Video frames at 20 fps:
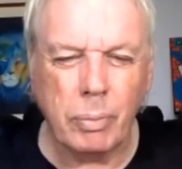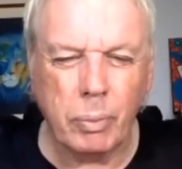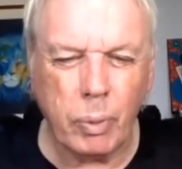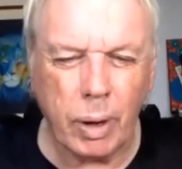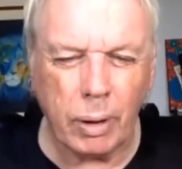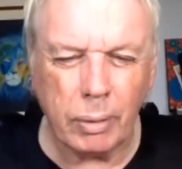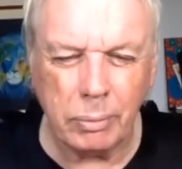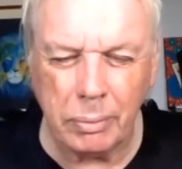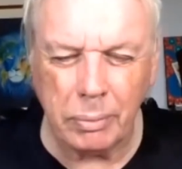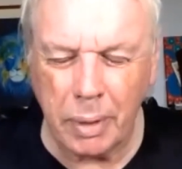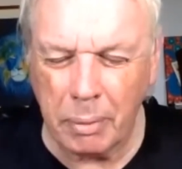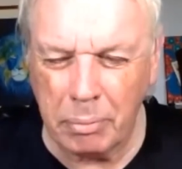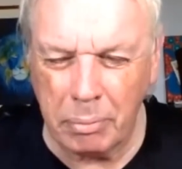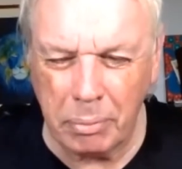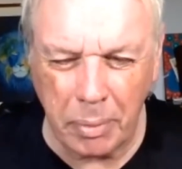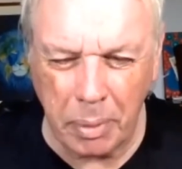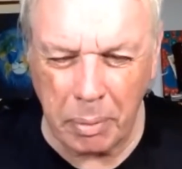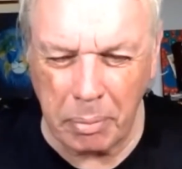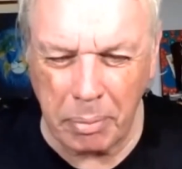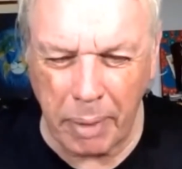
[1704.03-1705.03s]
well,
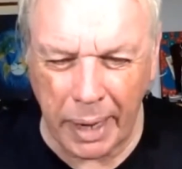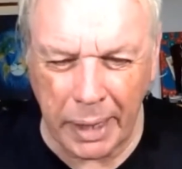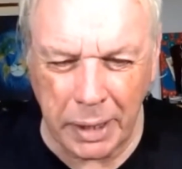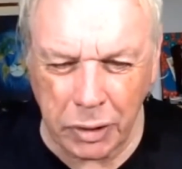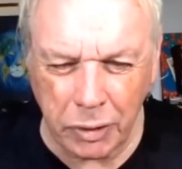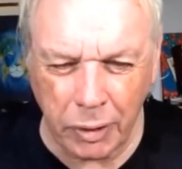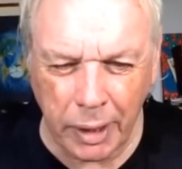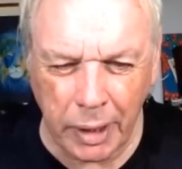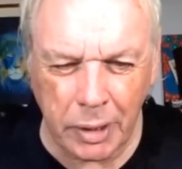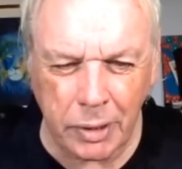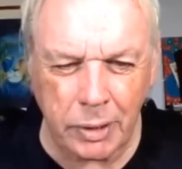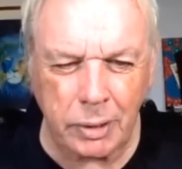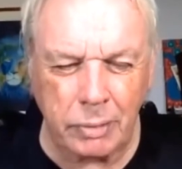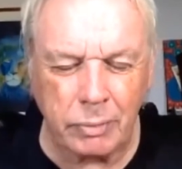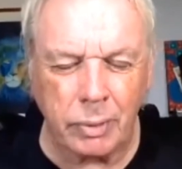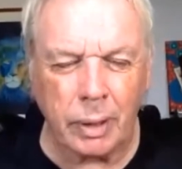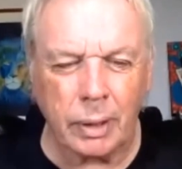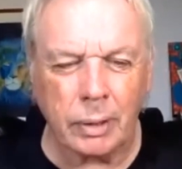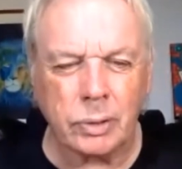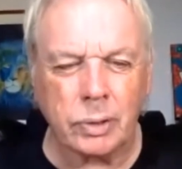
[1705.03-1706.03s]

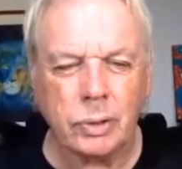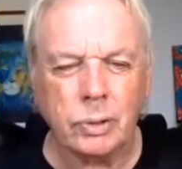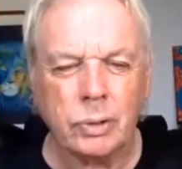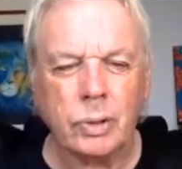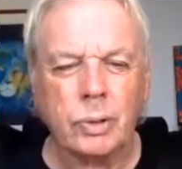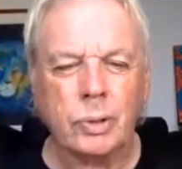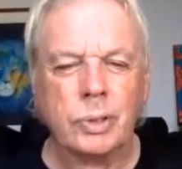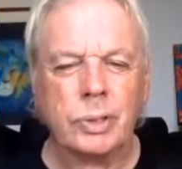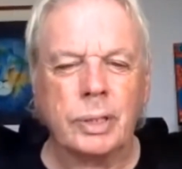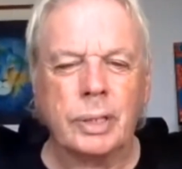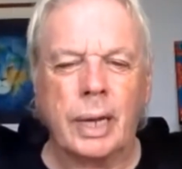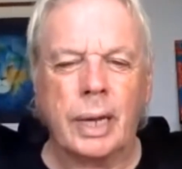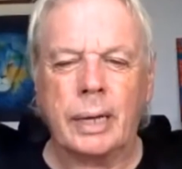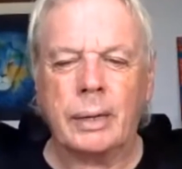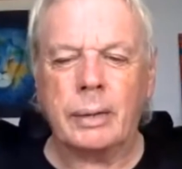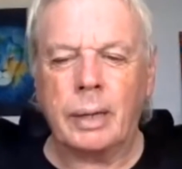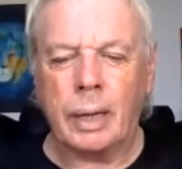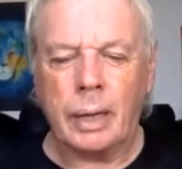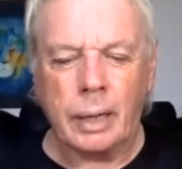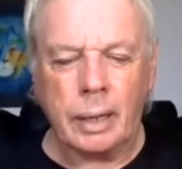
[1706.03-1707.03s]
matrix uh, to use the
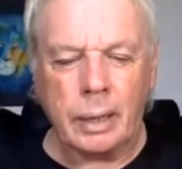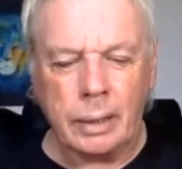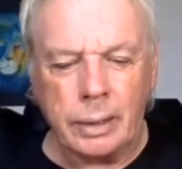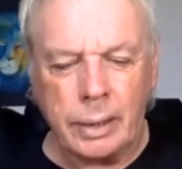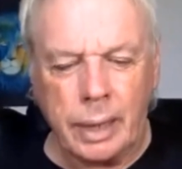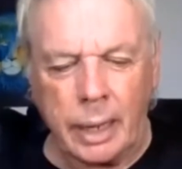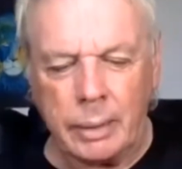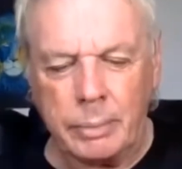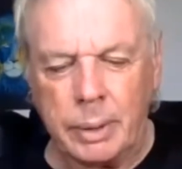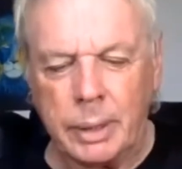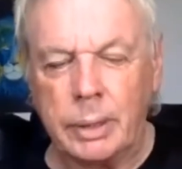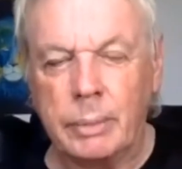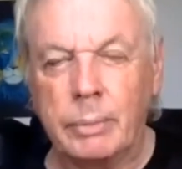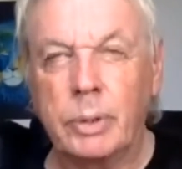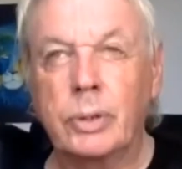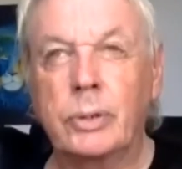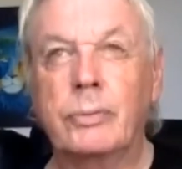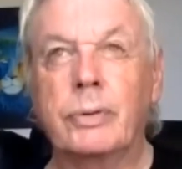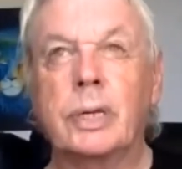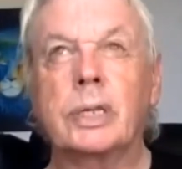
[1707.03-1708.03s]
na- uh, name in the
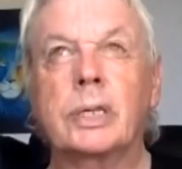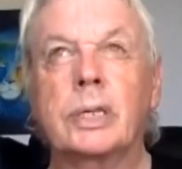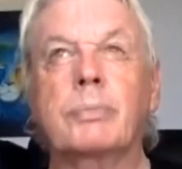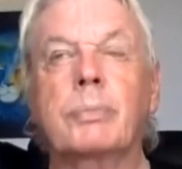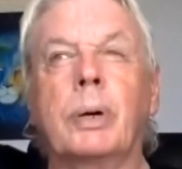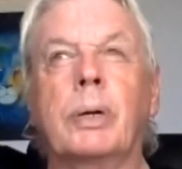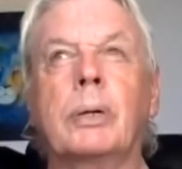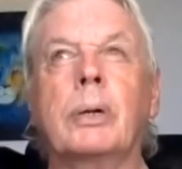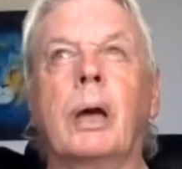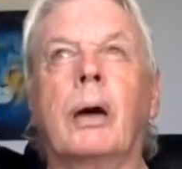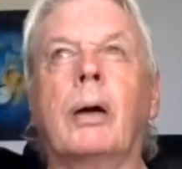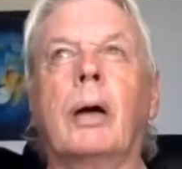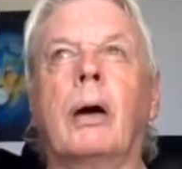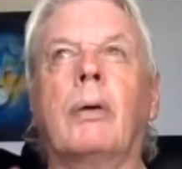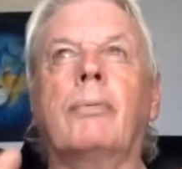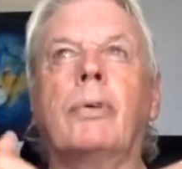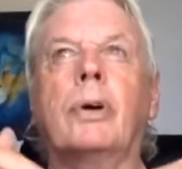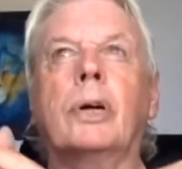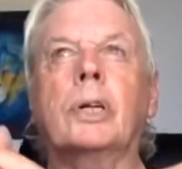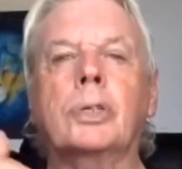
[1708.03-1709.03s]
movies, but a,
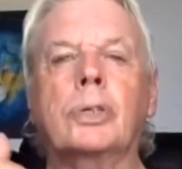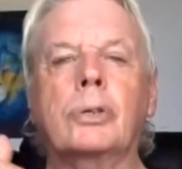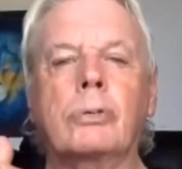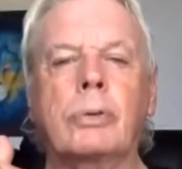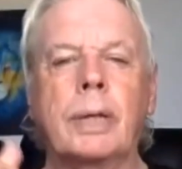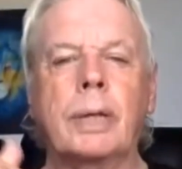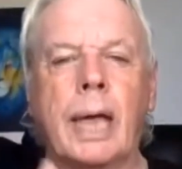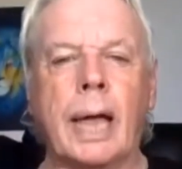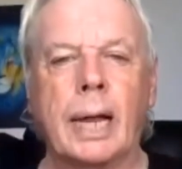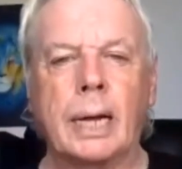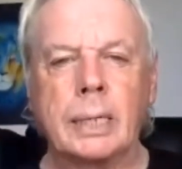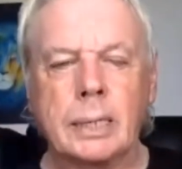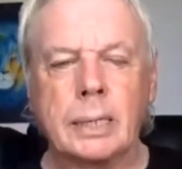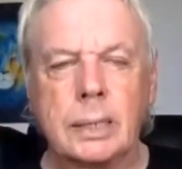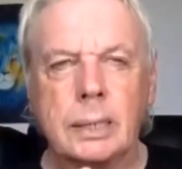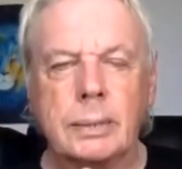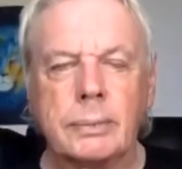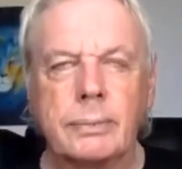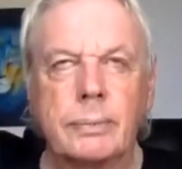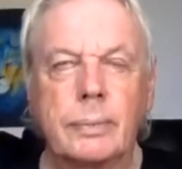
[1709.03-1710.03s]
a virtual
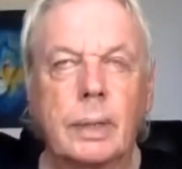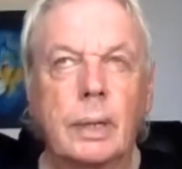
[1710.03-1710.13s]
reality,